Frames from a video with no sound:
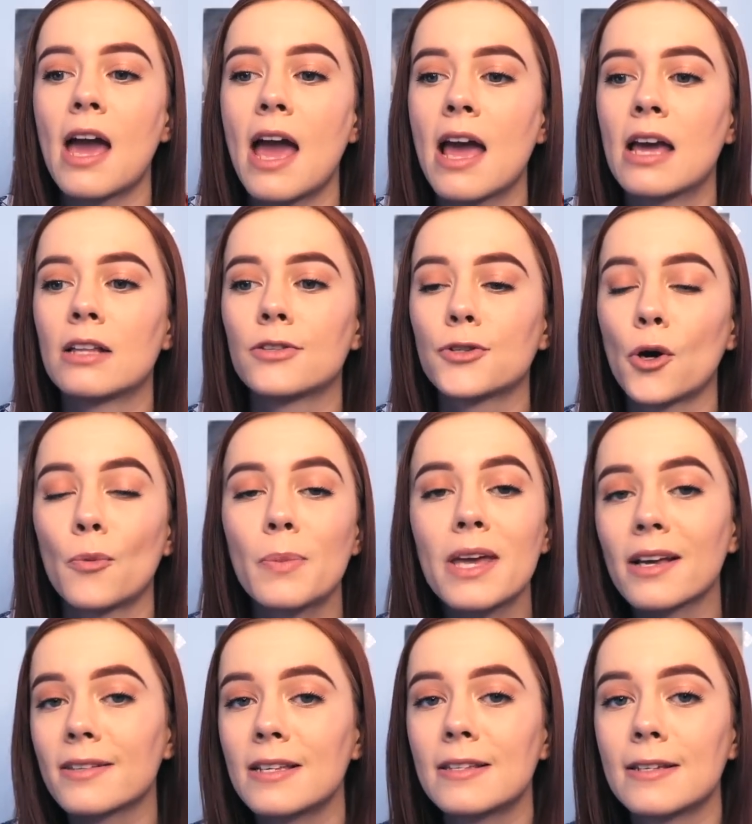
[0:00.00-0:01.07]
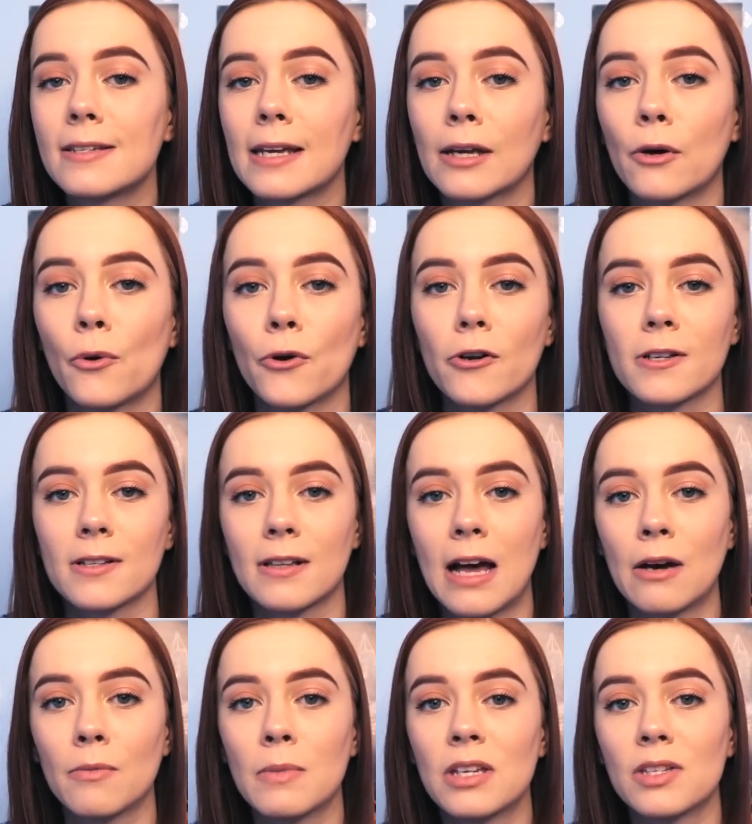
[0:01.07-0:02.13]
And so being a season ticket holder has
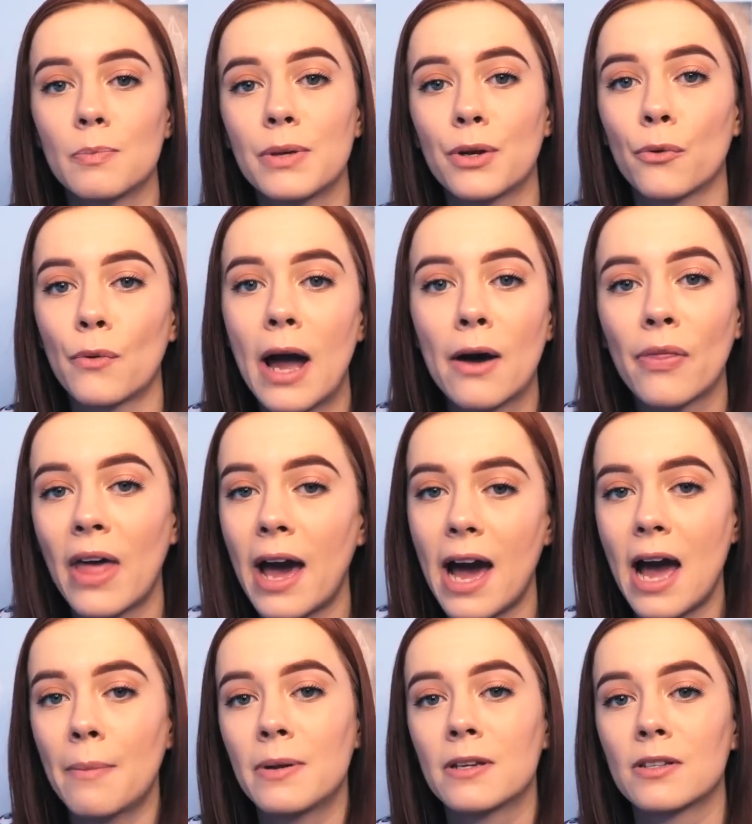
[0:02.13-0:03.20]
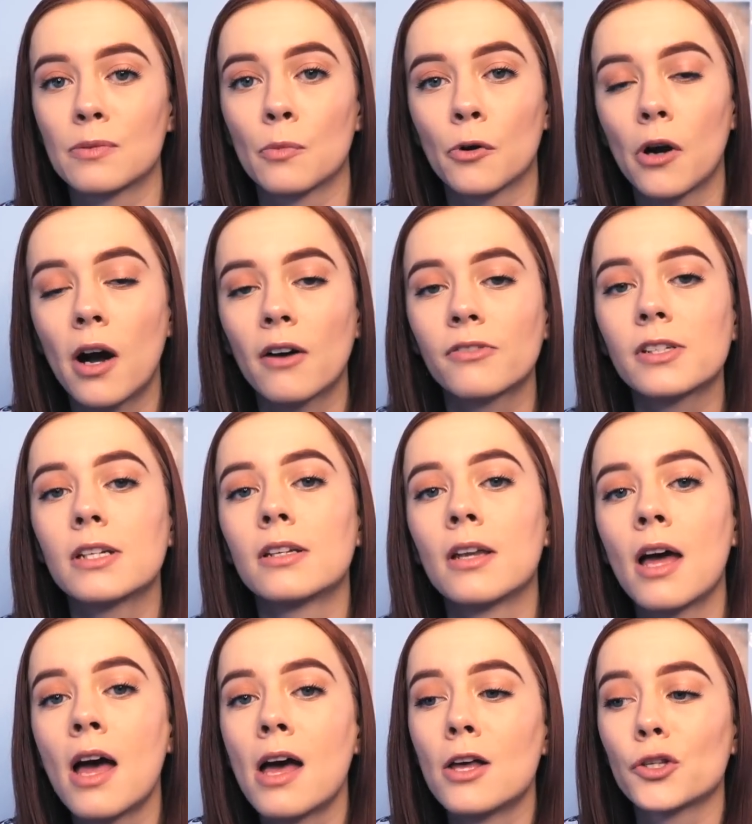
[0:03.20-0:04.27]
allowed me to be around that happiness more
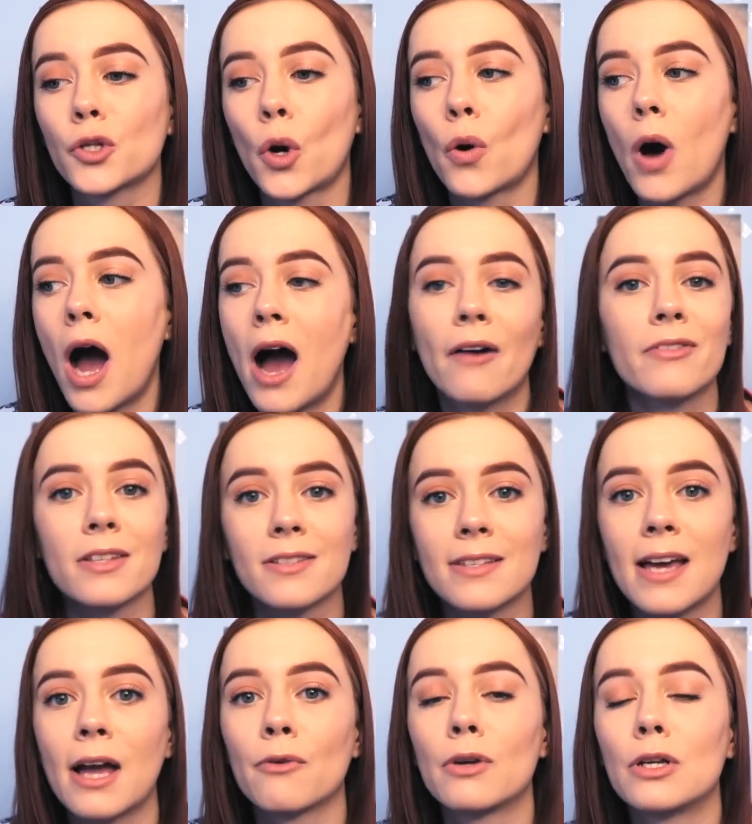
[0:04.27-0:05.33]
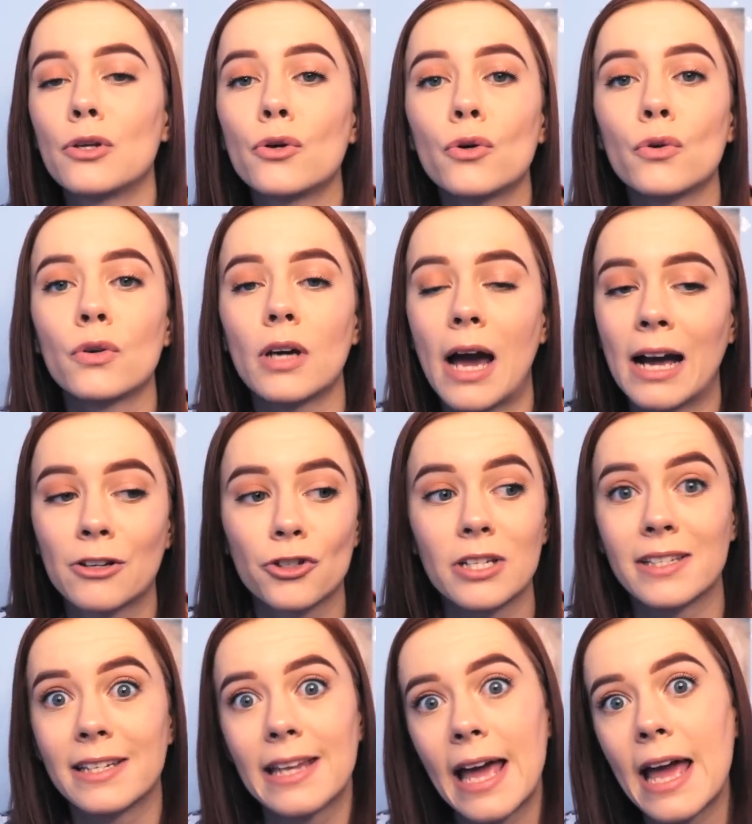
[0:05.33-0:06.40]
often. So obviously I renewed, actually
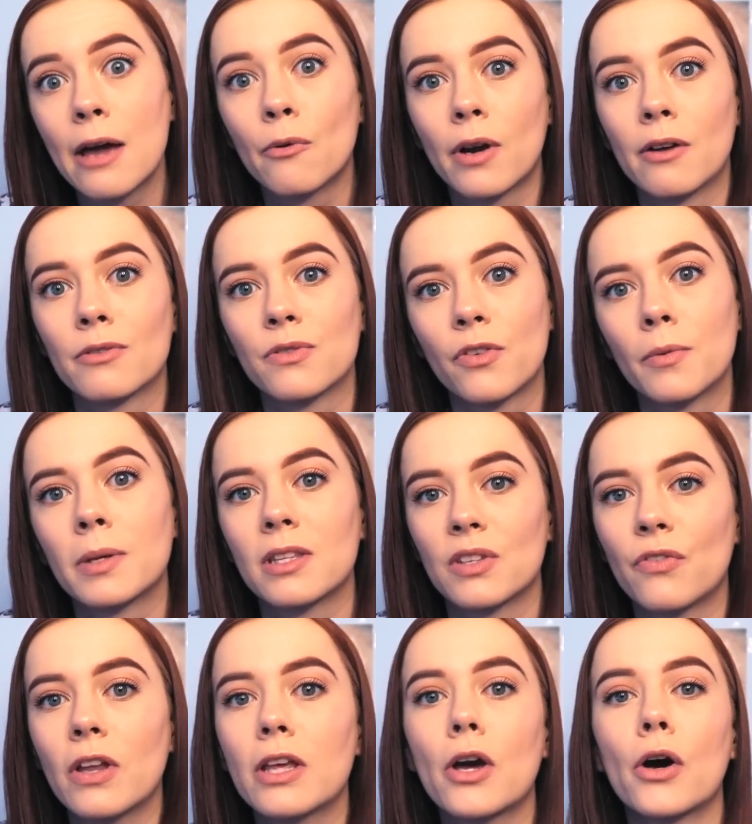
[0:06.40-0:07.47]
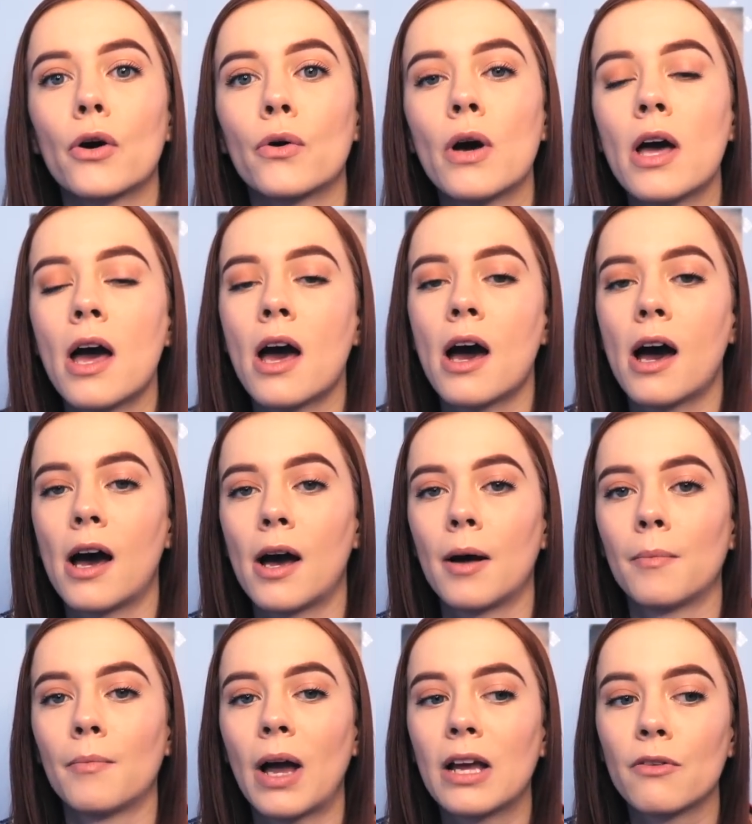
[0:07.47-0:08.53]
today when I was filming this video,
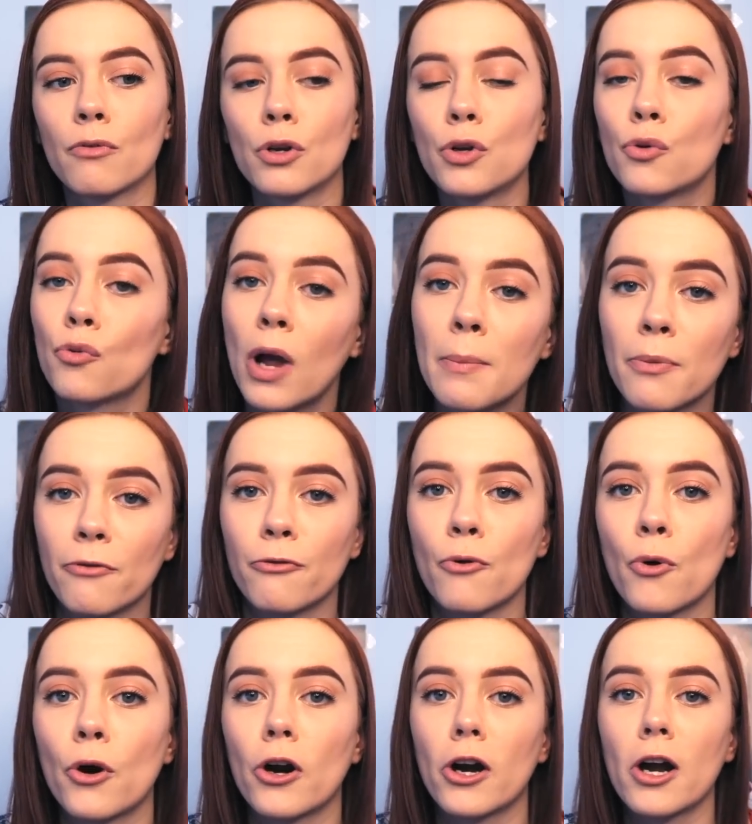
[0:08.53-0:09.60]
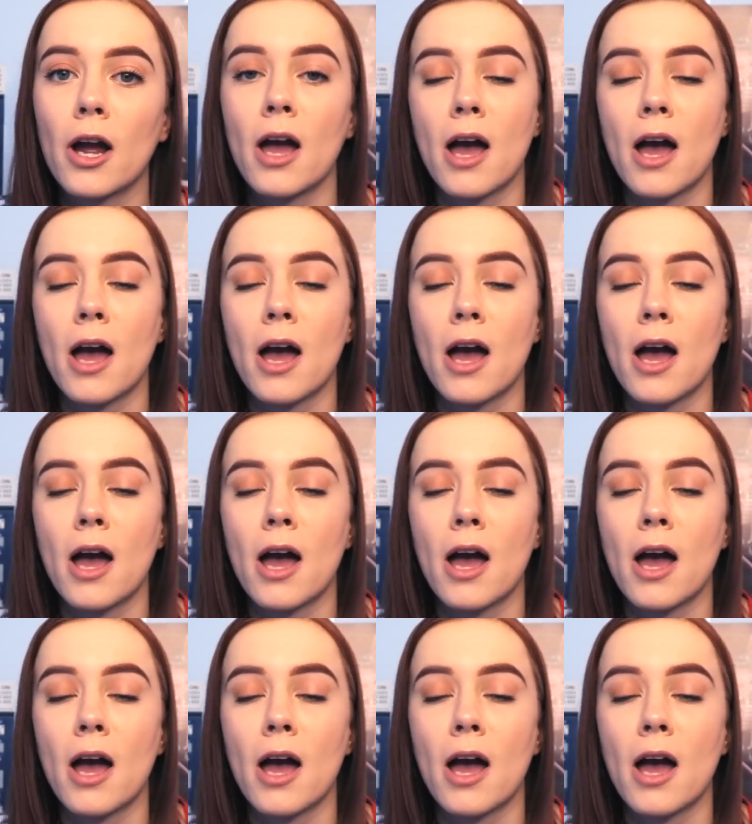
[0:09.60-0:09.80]
I renewed right before.